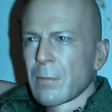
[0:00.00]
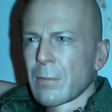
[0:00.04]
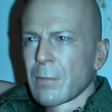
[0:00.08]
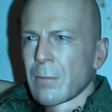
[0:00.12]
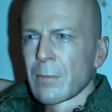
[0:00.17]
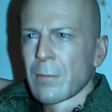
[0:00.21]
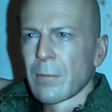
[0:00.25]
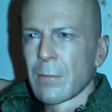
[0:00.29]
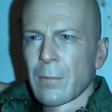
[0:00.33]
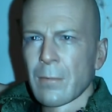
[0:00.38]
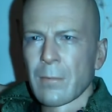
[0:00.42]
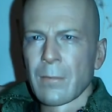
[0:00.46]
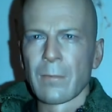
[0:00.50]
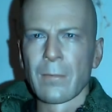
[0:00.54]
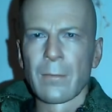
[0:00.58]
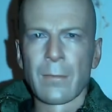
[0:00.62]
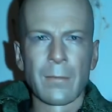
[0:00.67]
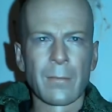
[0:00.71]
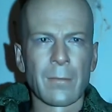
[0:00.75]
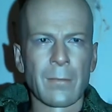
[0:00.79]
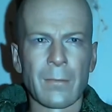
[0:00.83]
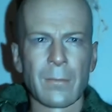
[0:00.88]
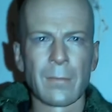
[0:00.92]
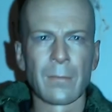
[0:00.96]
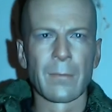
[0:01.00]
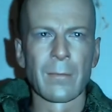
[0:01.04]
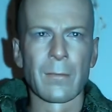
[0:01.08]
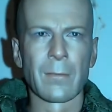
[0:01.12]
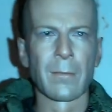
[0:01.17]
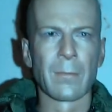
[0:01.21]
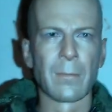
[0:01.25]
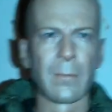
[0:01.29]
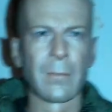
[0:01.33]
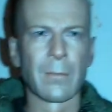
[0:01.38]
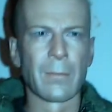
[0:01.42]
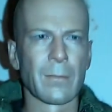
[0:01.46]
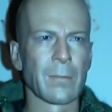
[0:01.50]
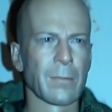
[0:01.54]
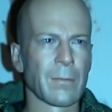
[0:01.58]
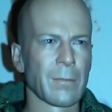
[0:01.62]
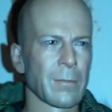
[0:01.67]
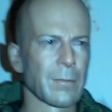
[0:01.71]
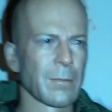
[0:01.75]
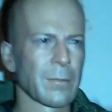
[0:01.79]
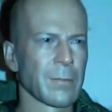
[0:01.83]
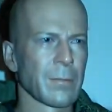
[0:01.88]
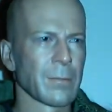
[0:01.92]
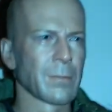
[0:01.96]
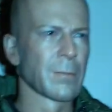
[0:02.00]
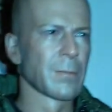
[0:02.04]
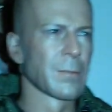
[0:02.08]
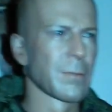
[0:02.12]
(no one is talking)